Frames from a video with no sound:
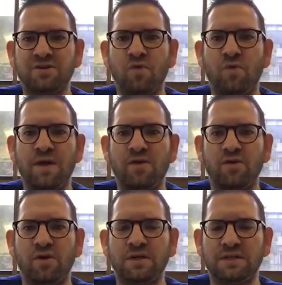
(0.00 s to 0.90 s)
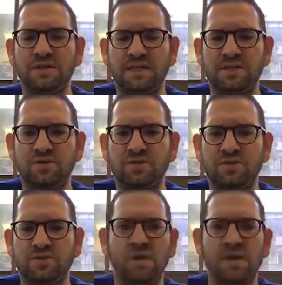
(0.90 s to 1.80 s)
whether or not it's
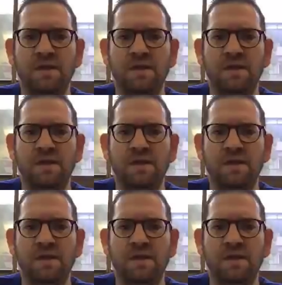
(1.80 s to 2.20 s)
related to